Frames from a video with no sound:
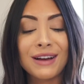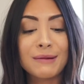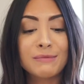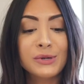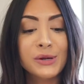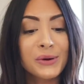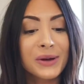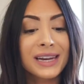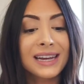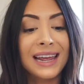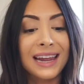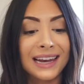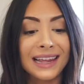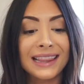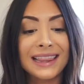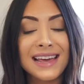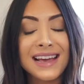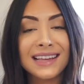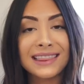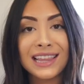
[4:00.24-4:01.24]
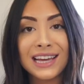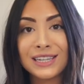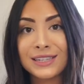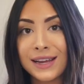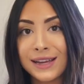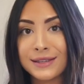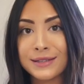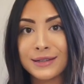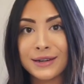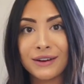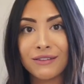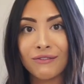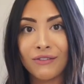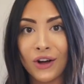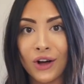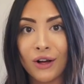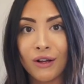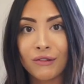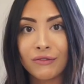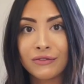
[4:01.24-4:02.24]
I'm doing anything that doesn't
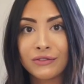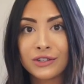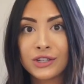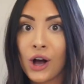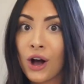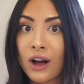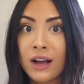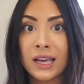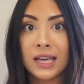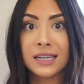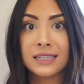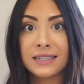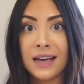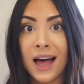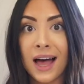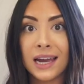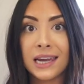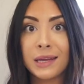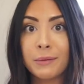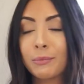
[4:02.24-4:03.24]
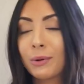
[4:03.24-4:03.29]
involve talking to Honey,